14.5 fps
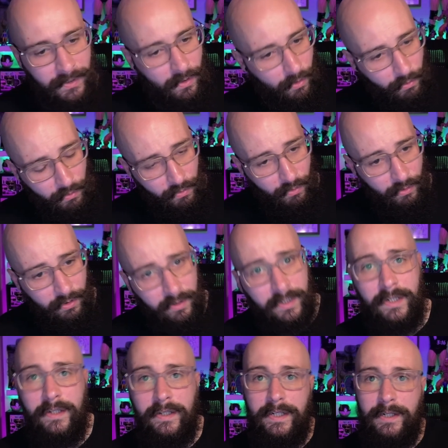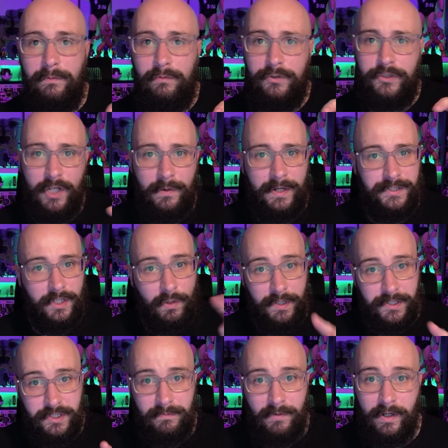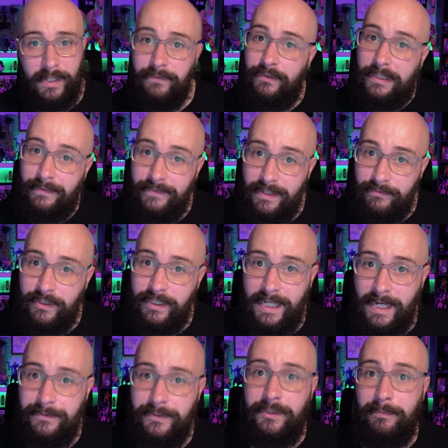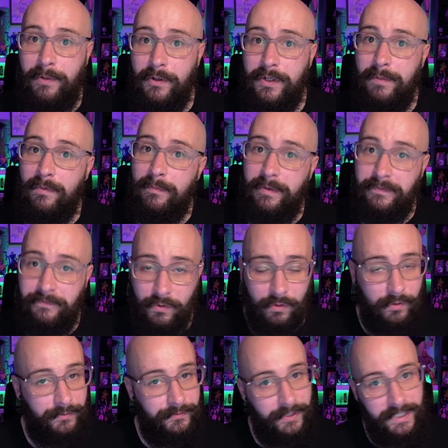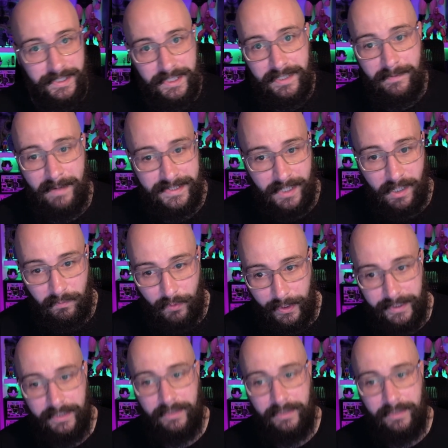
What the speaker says: or it will show as a question mark if you have never encountered the Pokemon before that is in the mass outbreak.